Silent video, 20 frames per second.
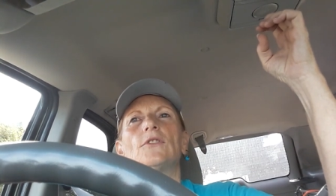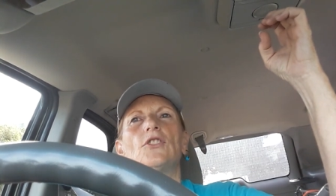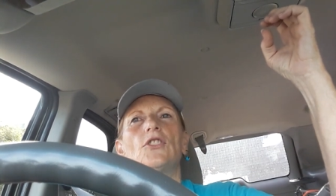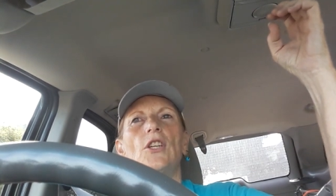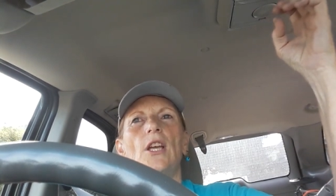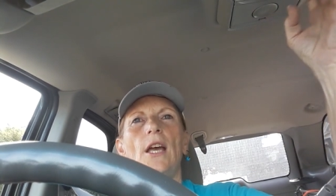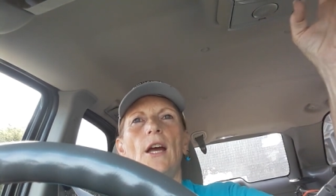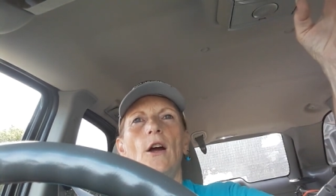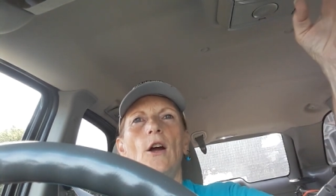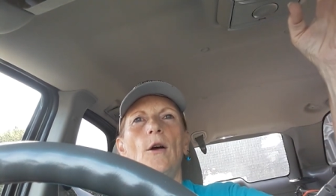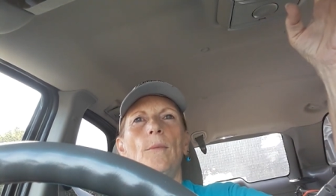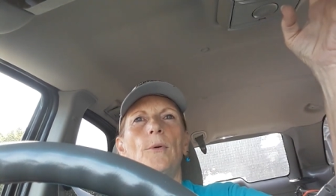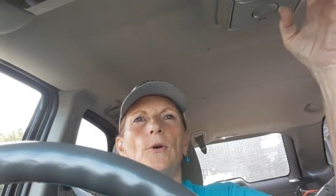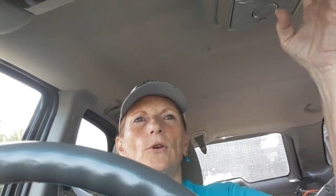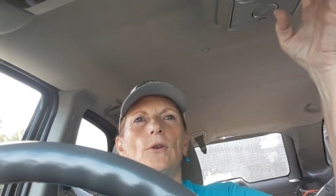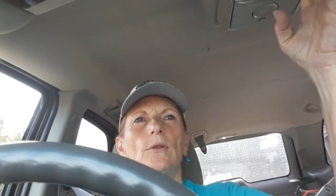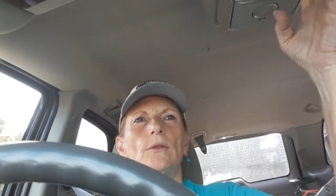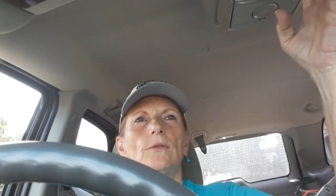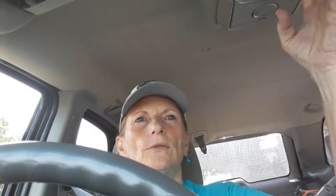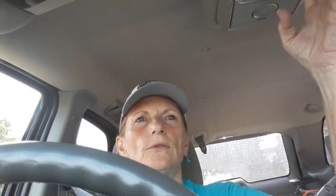
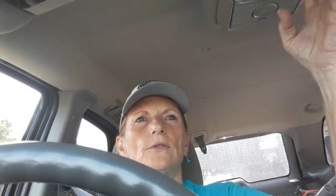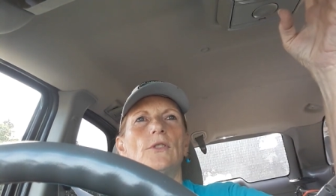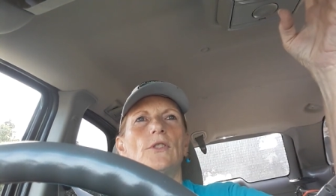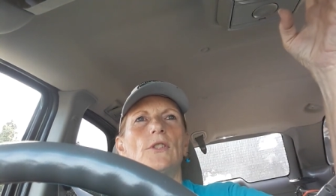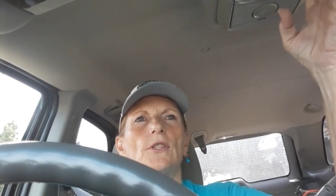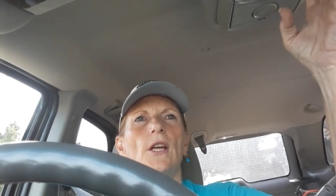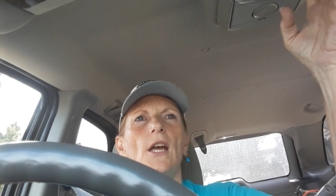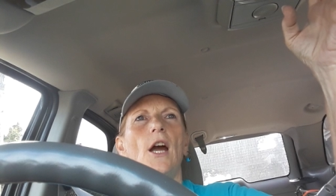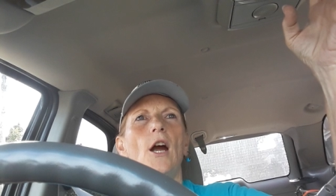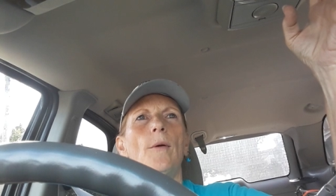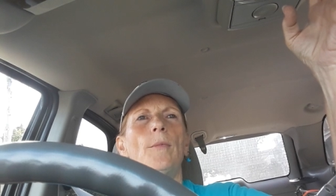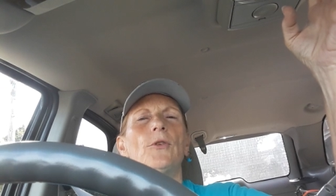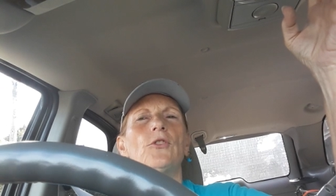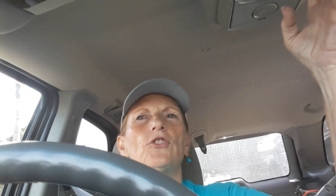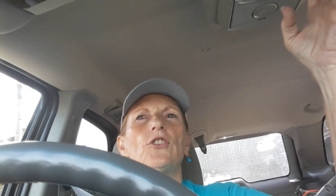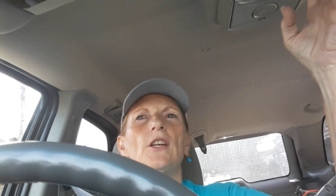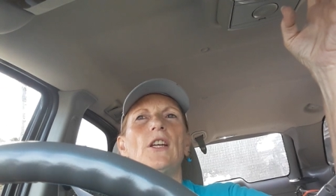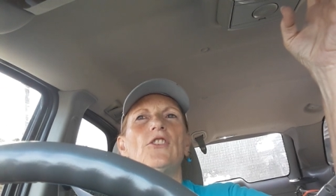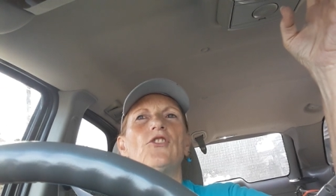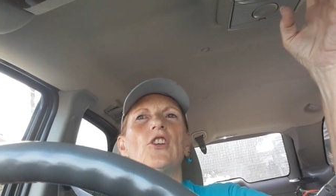terrible, terrible
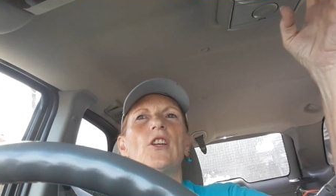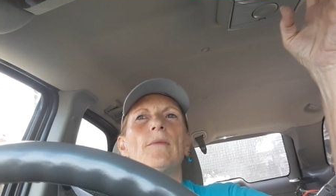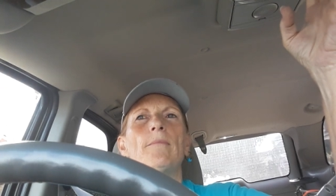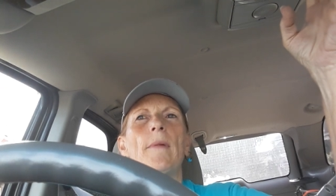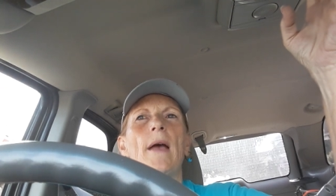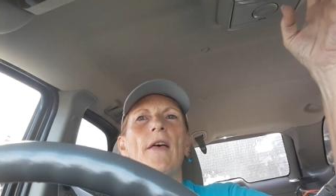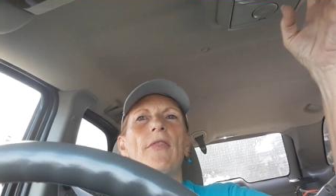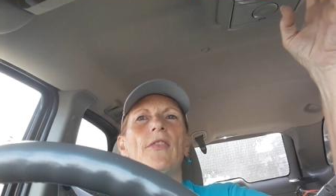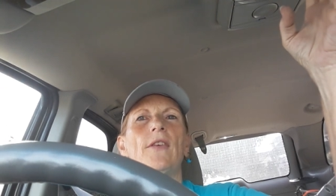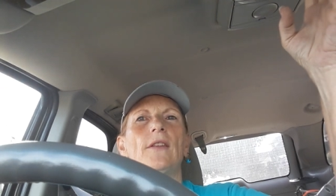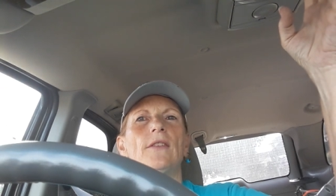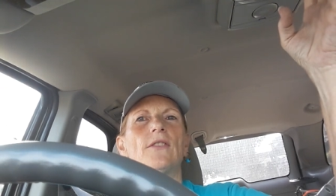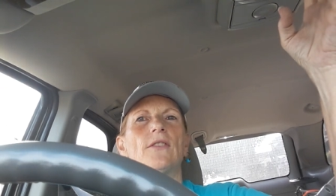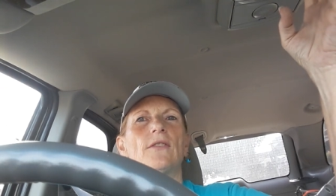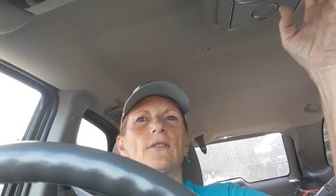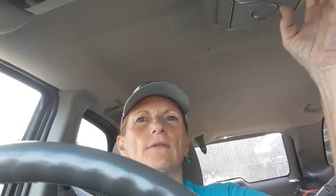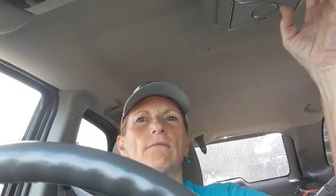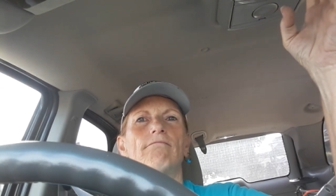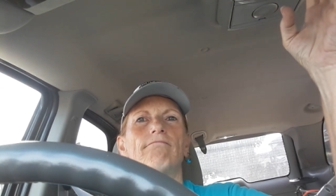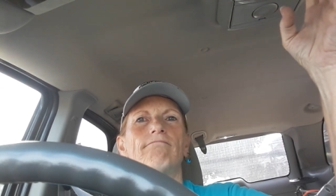teaching
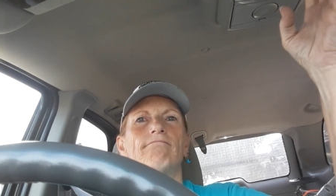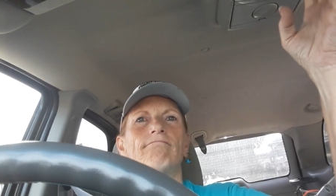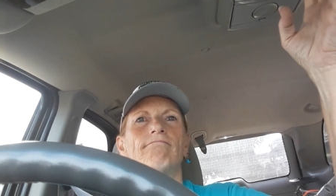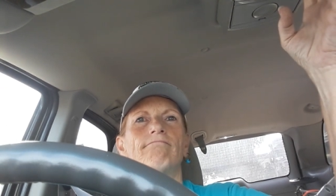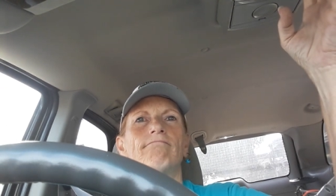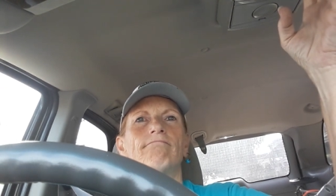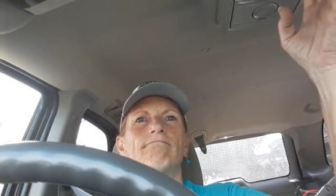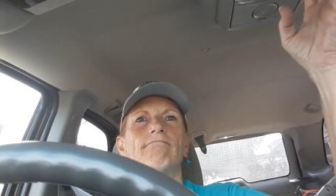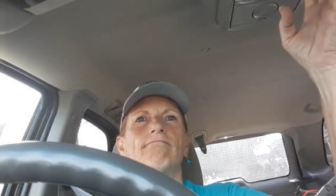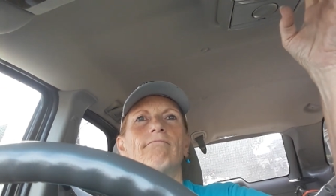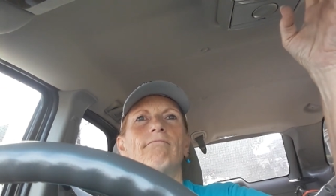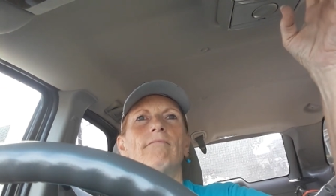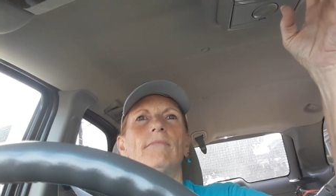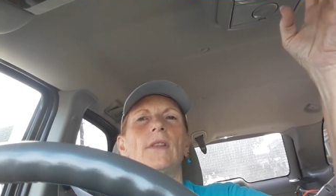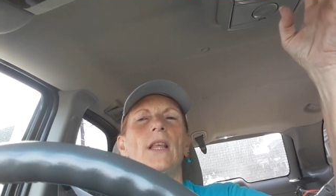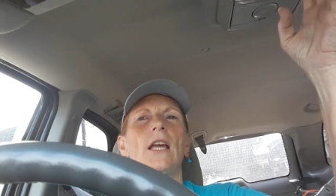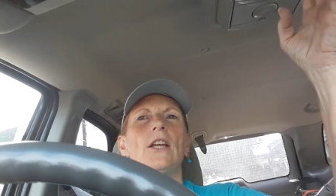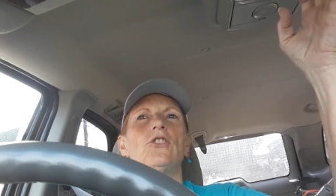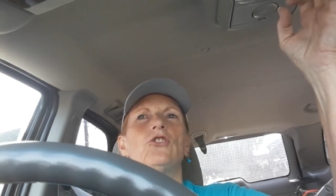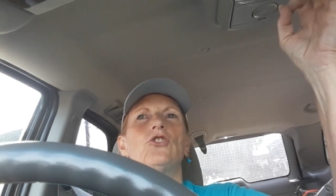methods.
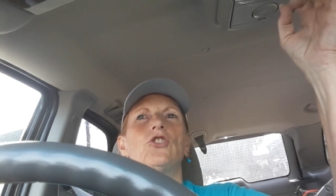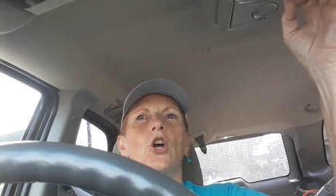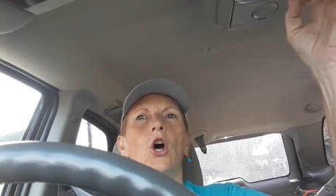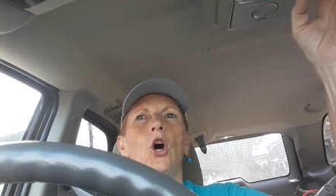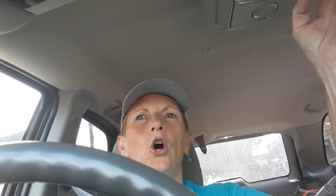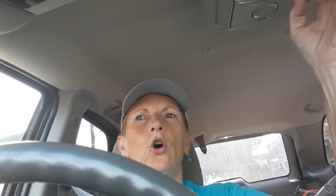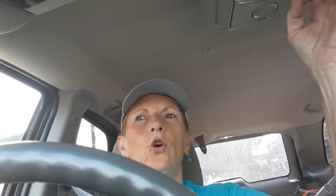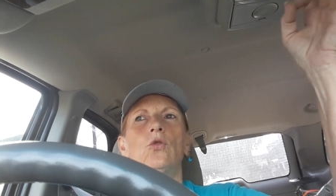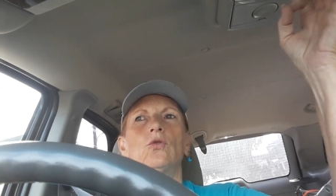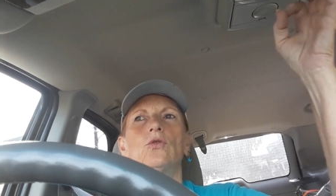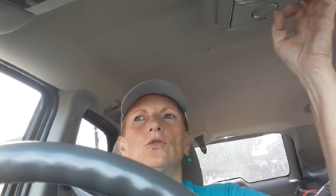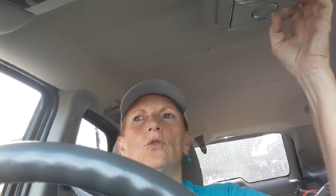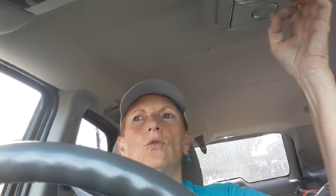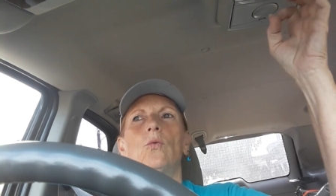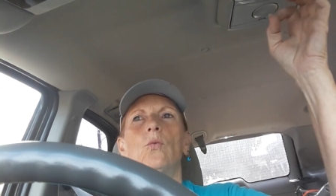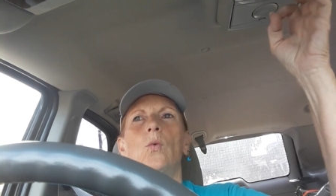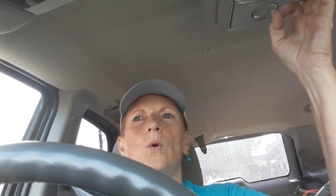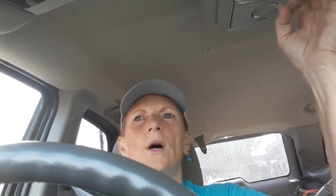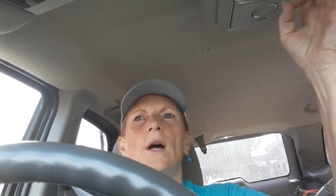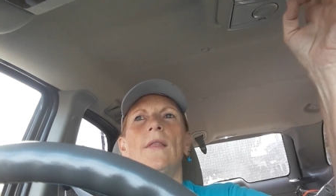They don't
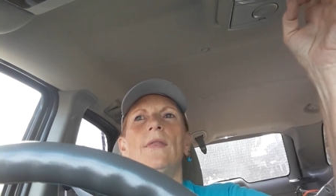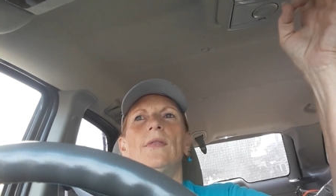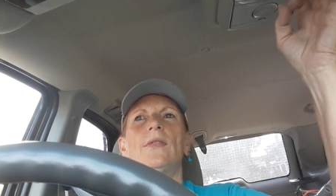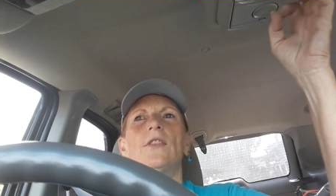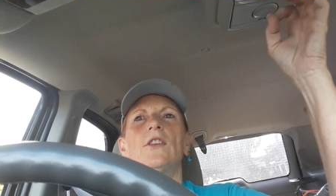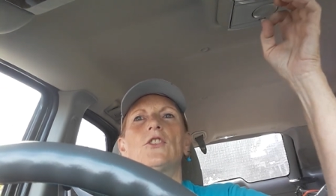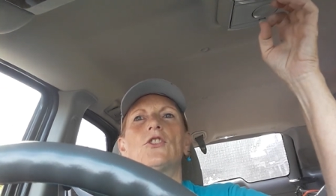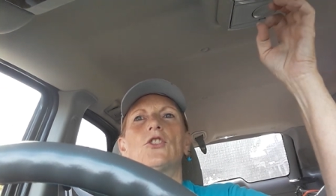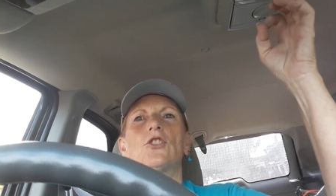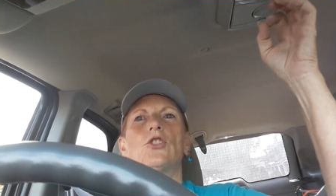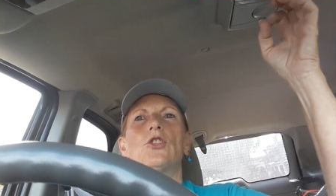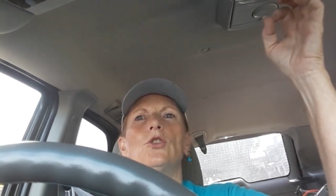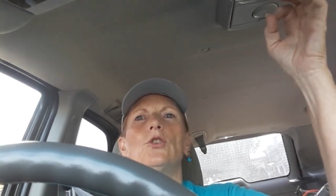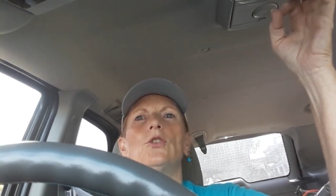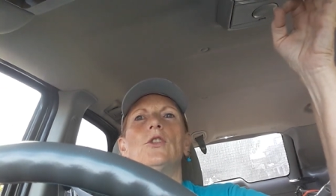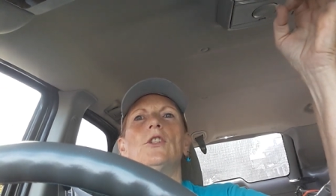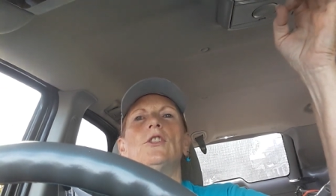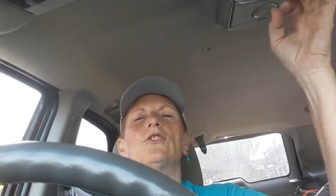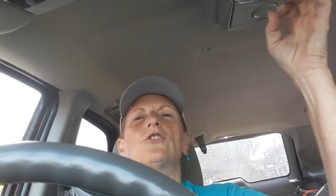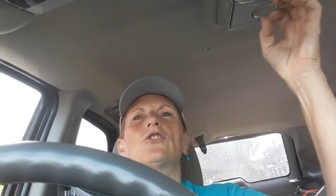want the
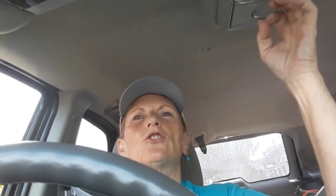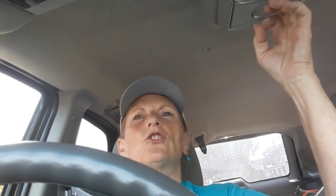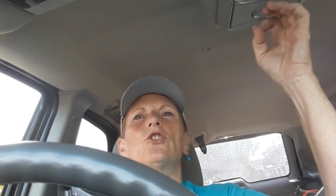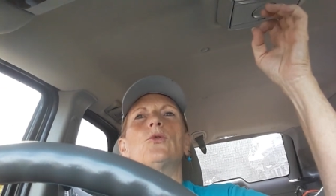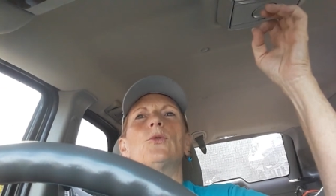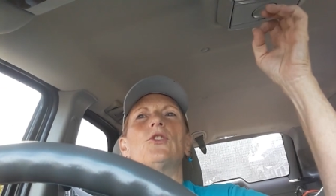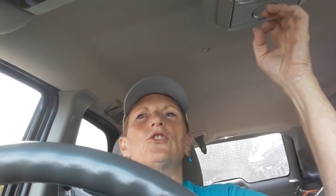students to